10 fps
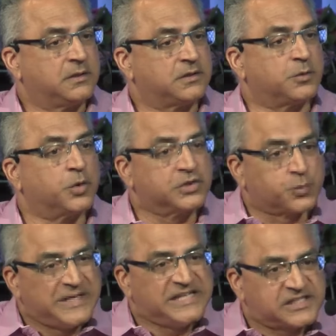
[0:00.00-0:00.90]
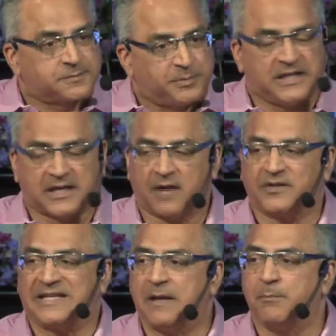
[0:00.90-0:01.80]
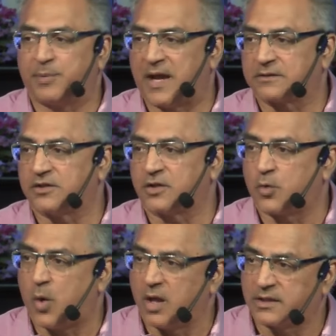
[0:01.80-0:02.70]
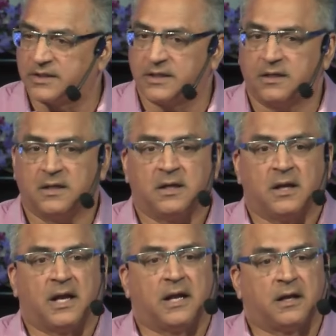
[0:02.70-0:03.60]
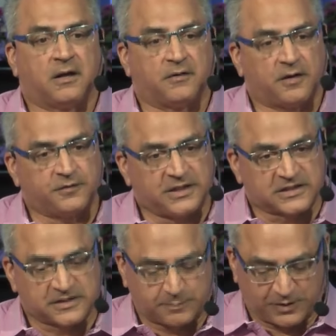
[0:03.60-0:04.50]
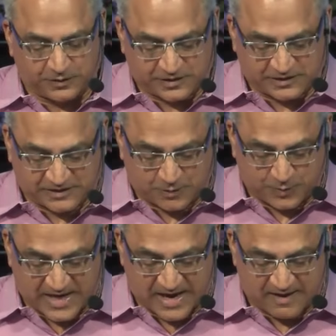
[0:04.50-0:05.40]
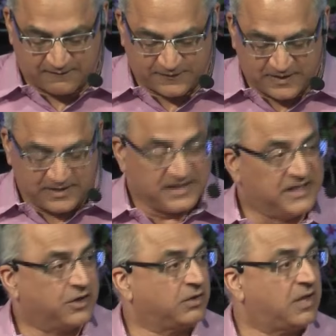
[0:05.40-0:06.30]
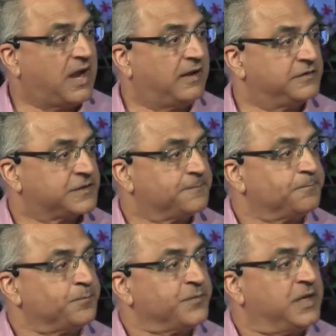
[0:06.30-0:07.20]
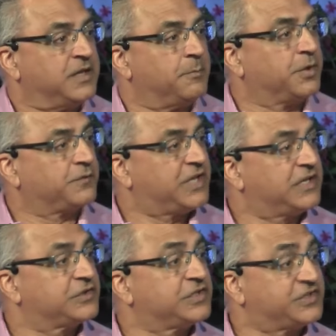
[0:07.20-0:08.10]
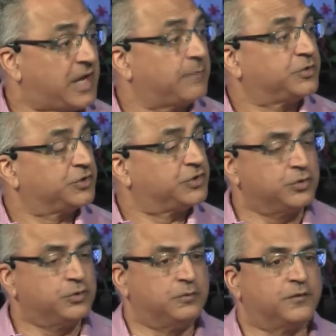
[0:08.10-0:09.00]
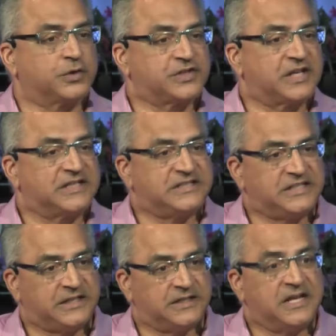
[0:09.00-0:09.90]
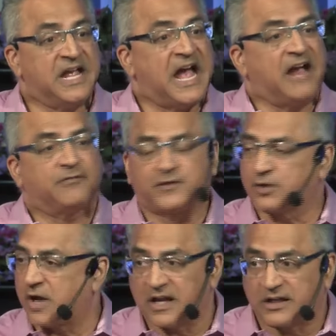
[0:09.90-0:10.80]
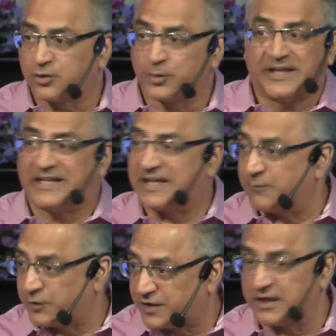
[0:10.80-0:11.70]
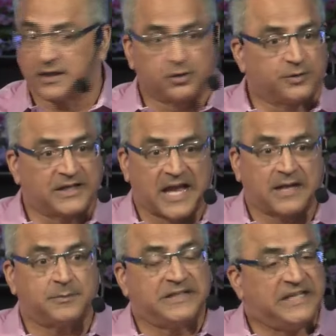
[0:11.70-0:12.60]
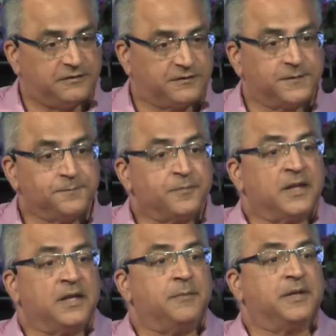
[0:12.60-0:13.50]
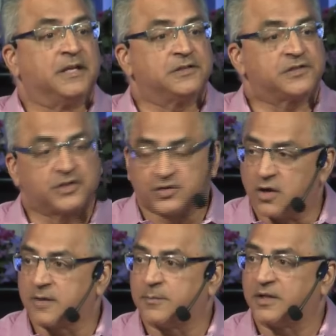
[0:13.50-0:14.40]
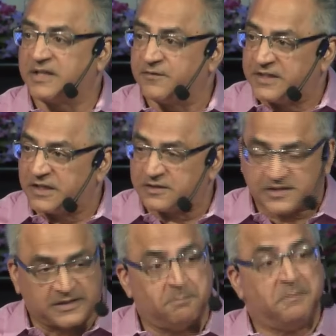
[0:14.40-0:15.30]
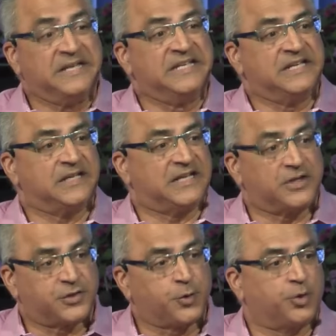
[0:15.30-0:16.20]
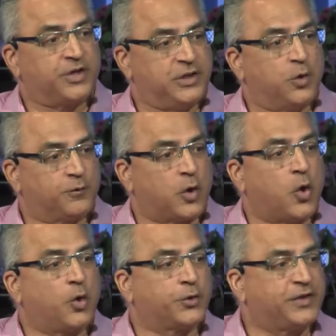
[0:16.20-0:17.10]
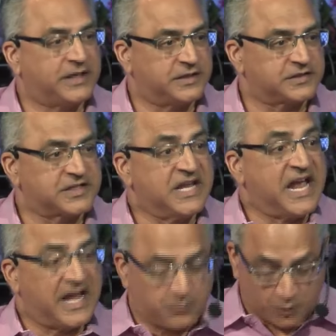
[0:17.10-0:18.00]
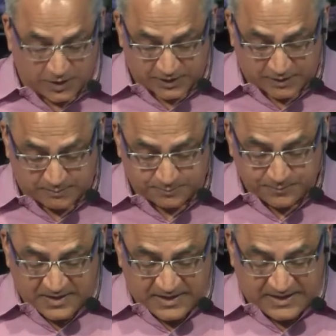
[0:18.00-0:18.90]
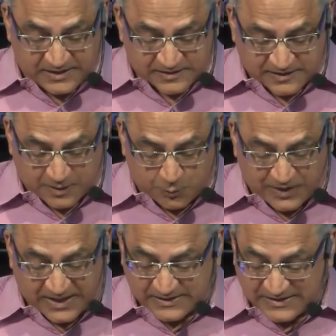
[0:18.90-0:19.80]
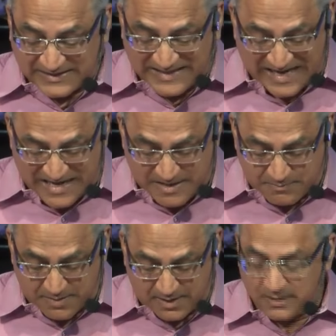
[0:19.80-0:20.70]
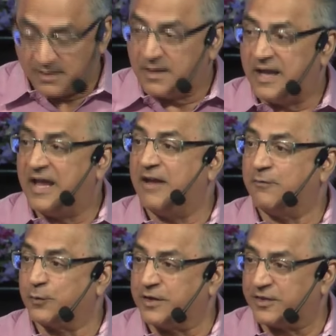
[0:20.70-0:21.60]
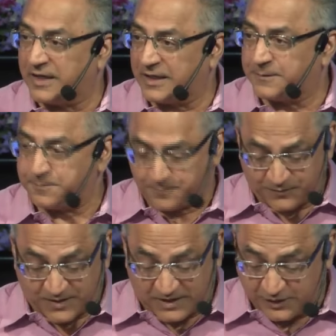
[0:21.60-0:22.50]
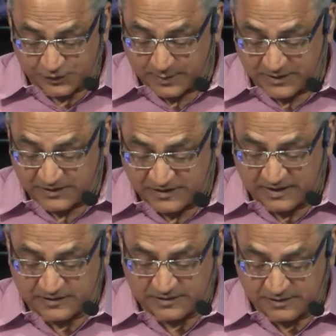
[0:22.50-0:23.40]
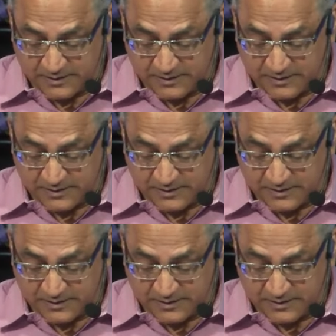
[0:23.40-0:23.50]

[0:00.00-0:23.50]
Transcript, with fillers: The words we speak have an impact on the quality uh, of the experiences that we have in our lives. In the book of Genesis, chapter 2, verse 19, after God had created everything, including Adam and Eve, he begins to talk about giving us dominion and authority over all things. And one of them is that we get to name everything. And here's what it says